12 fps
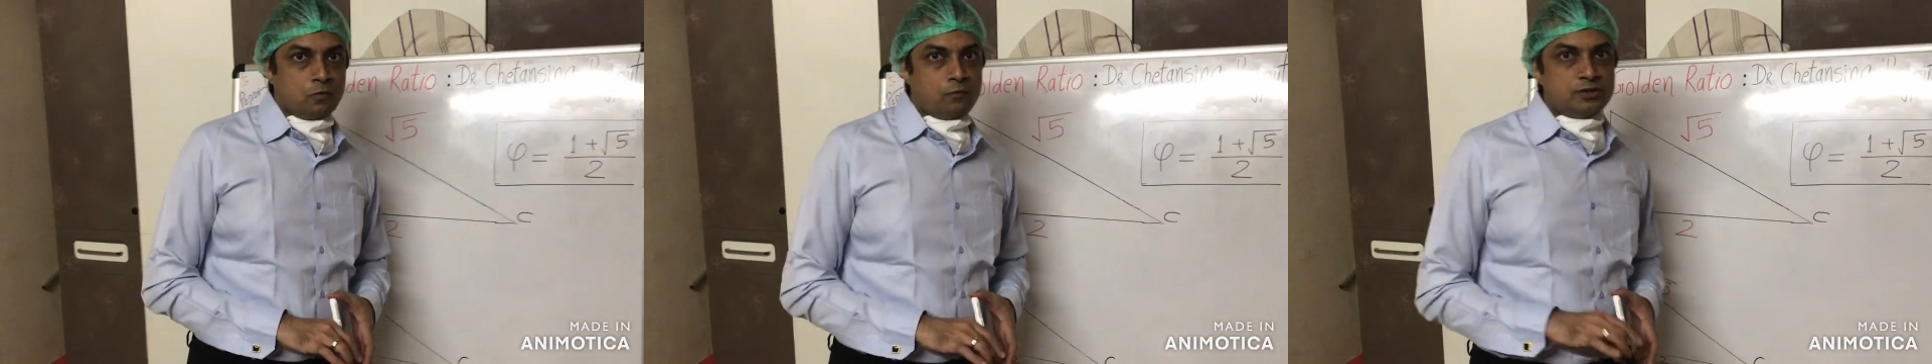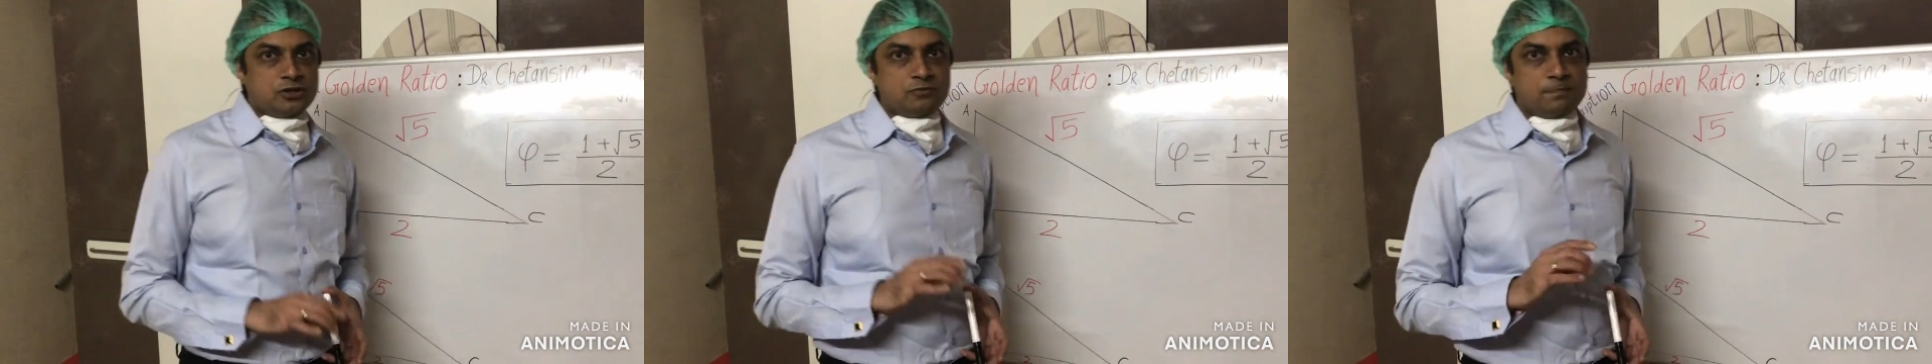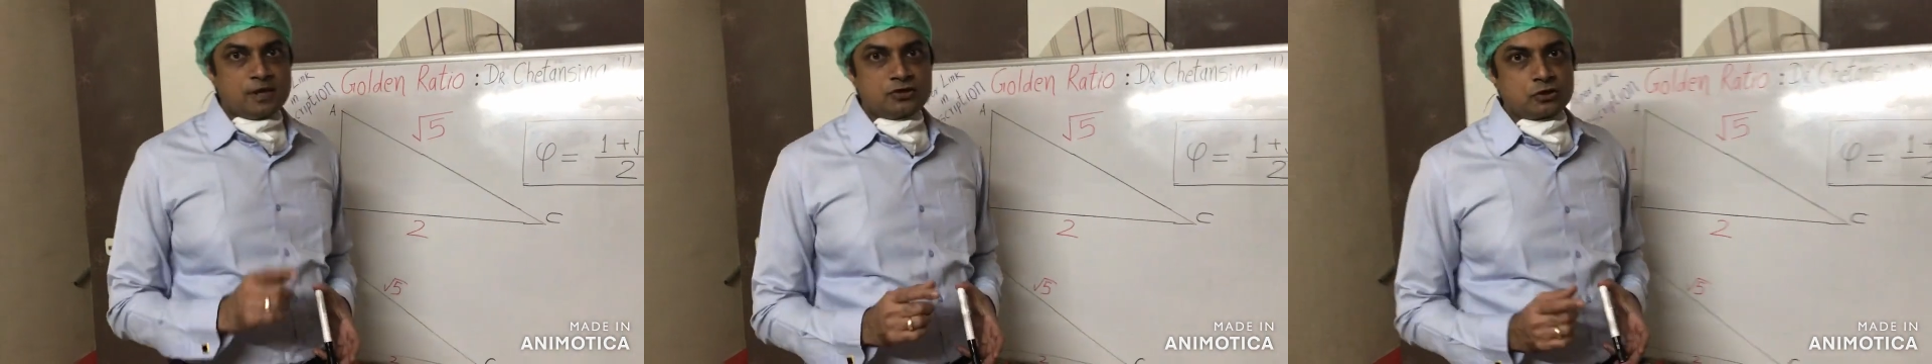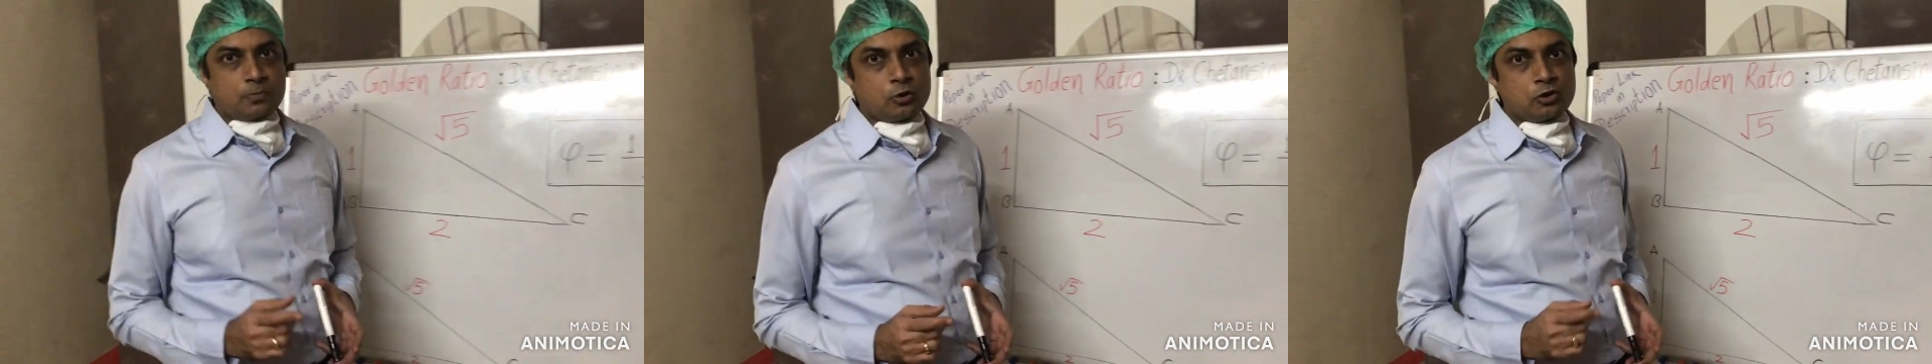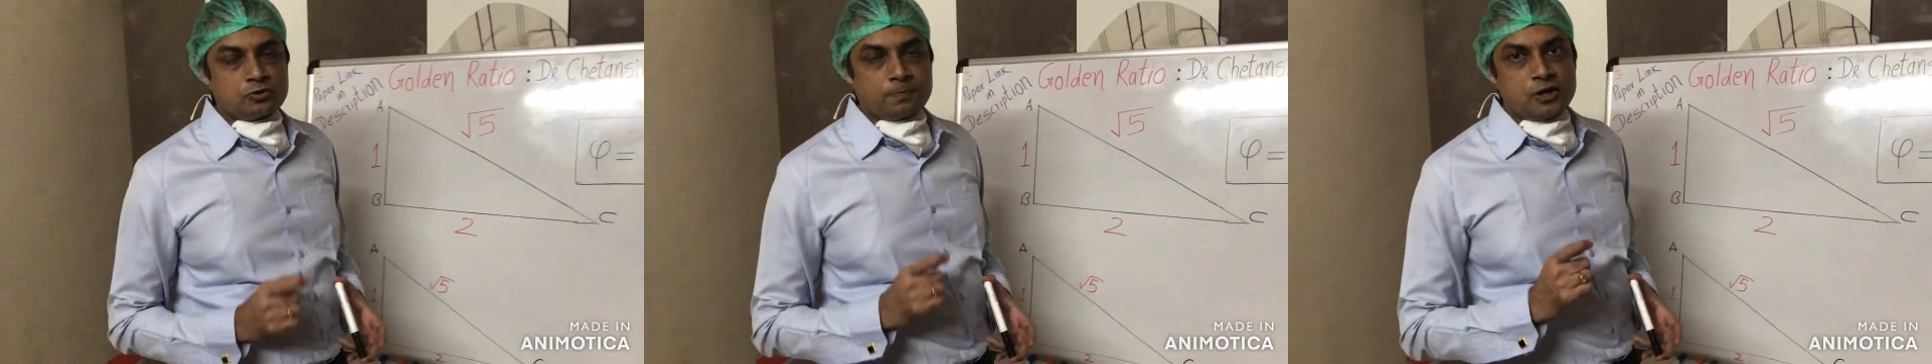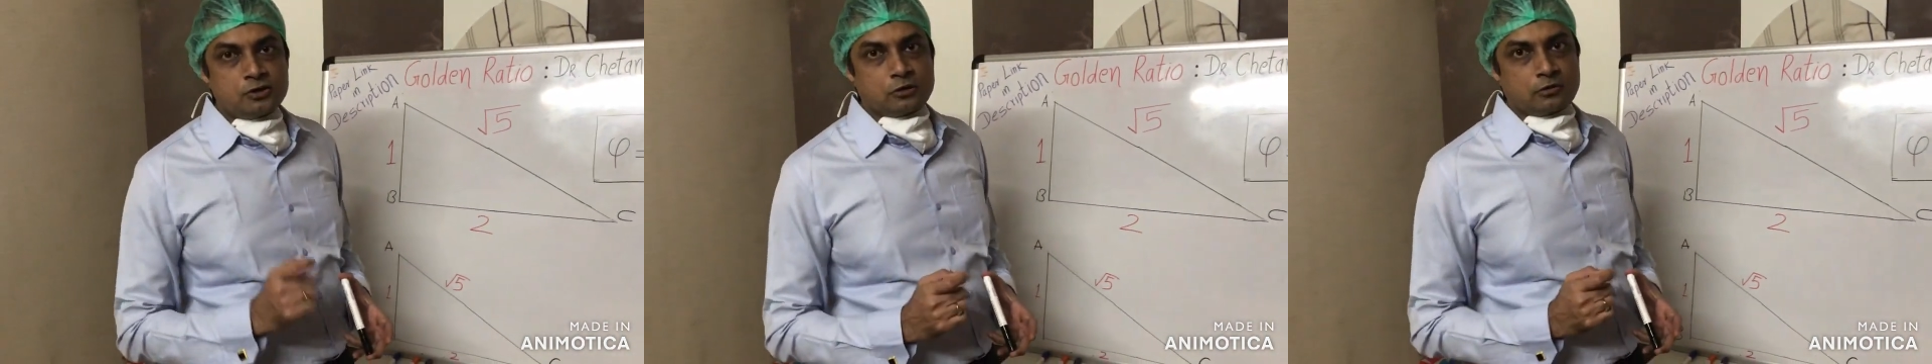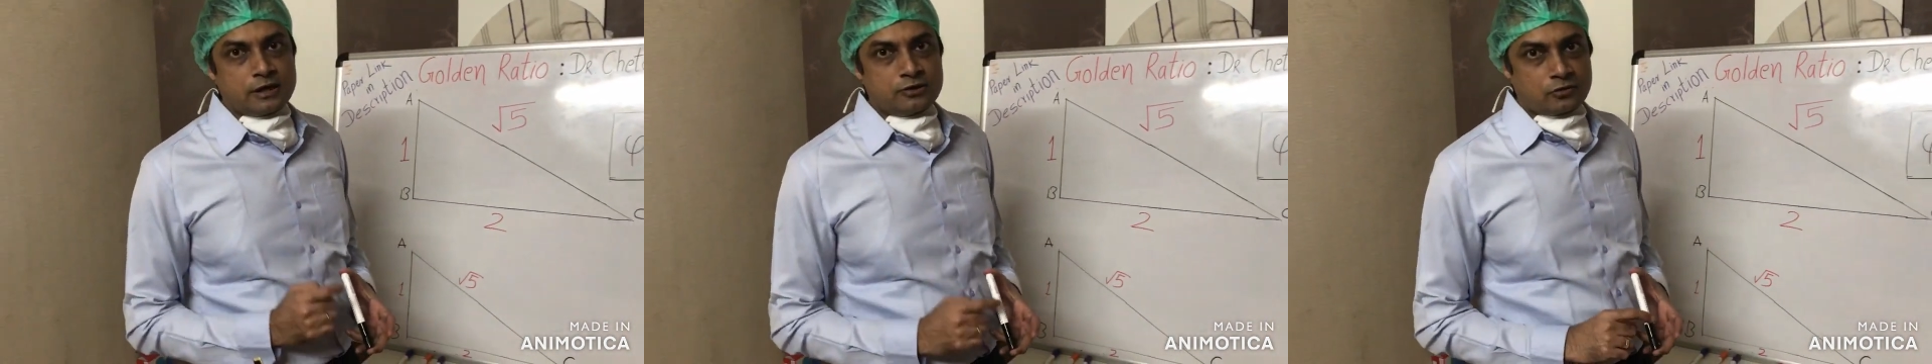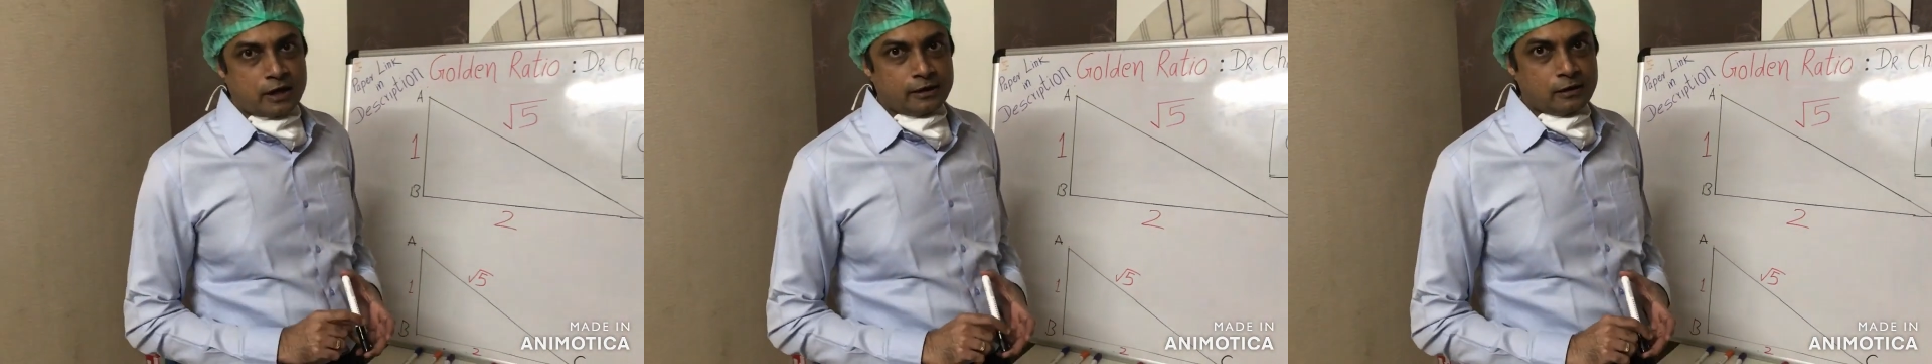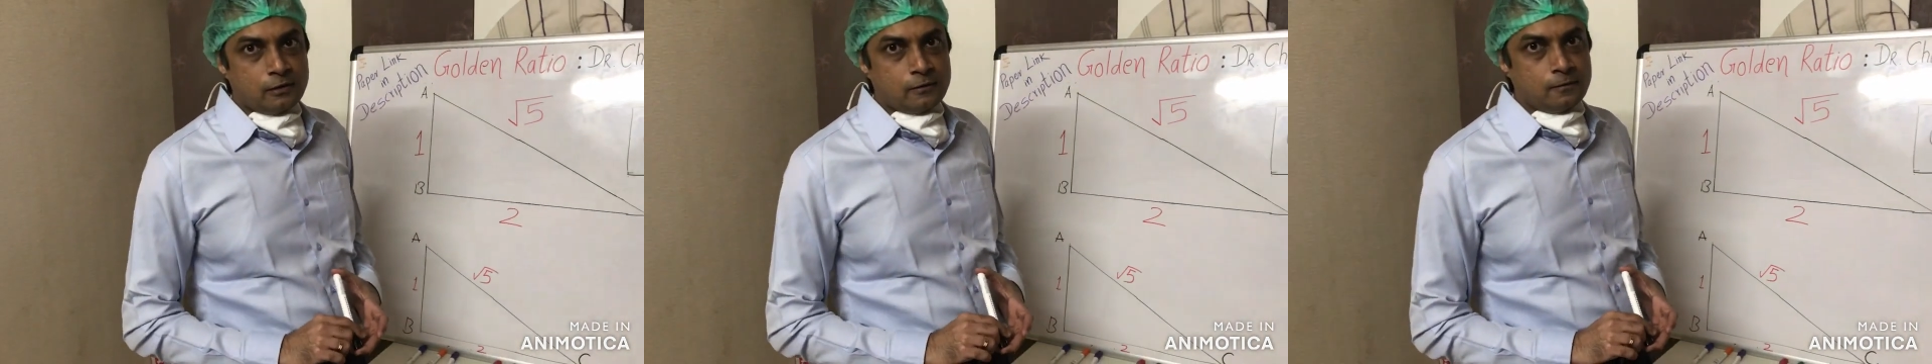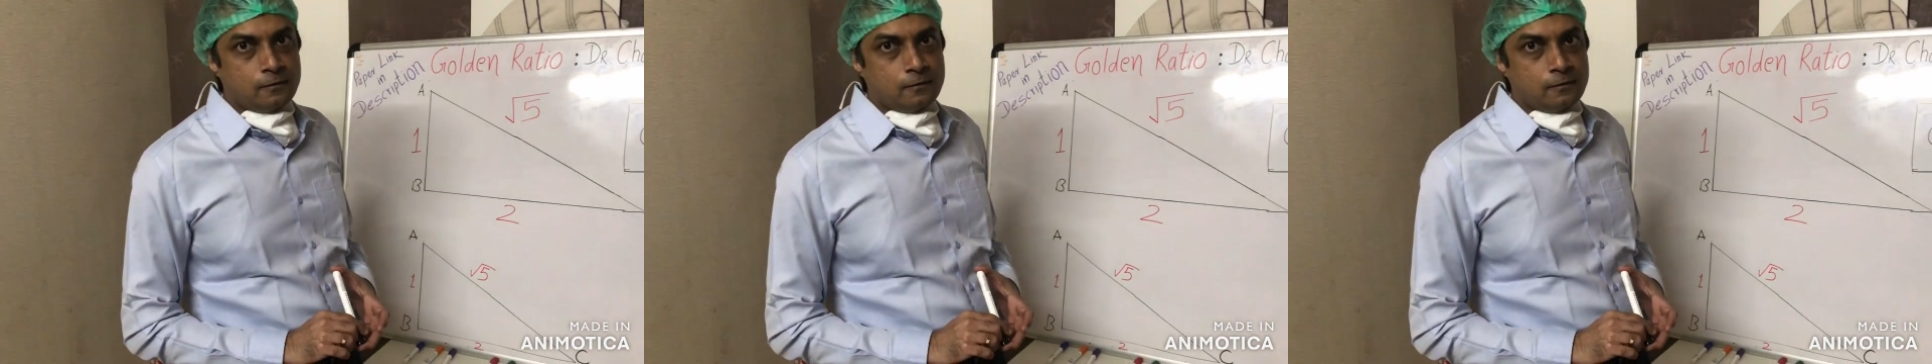which is based upon a special right triangle.